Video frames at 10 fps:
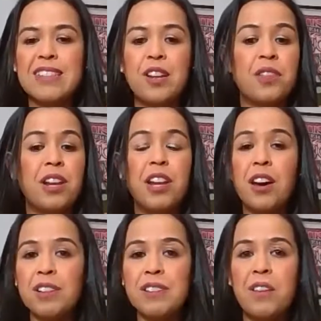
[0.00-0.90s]
you know, the
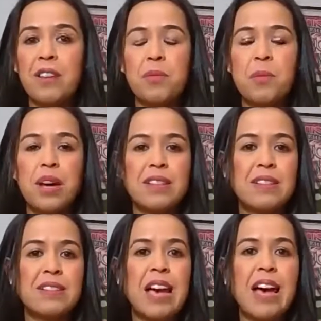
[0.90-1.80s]
last 7 months
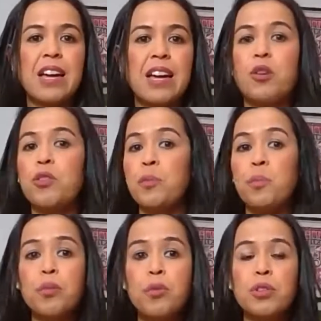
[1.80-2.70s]
has had on the
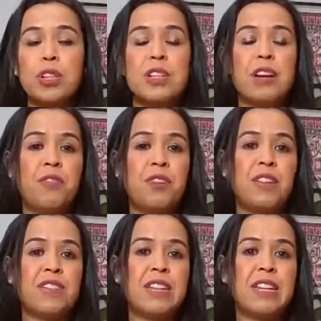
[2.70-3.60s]
broader
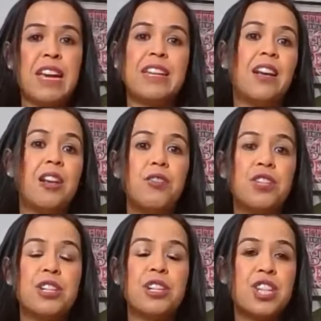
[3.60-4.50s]
diversity and
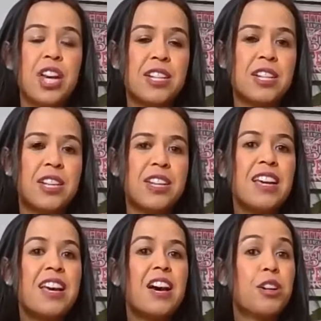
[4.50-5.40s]
inclusion agenda
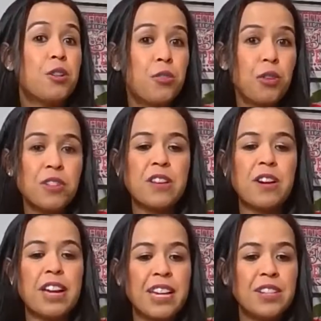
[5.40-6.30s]
across
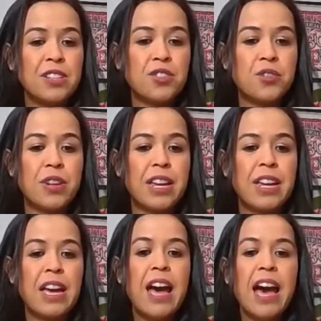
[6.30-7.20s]
our industry,